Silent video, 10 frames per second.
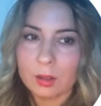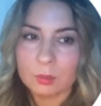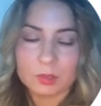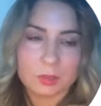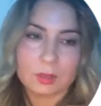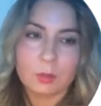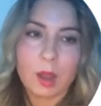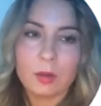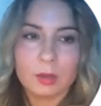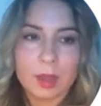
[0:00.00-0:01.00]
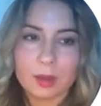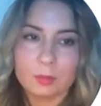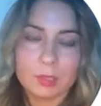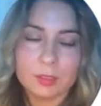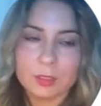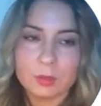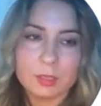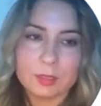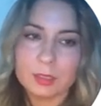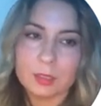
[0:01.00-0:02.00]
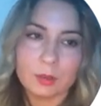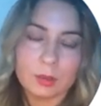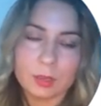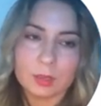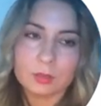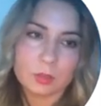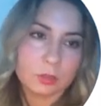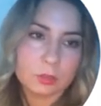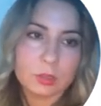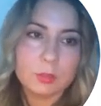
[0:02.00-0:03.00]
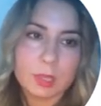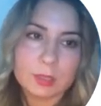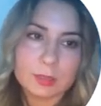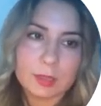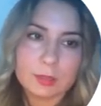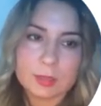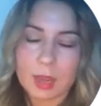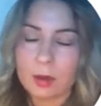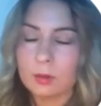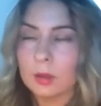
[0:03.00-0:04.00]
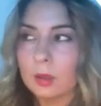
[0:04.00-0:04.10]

I'm just like, wow, anatomy is so easy or like surgery makes sense now.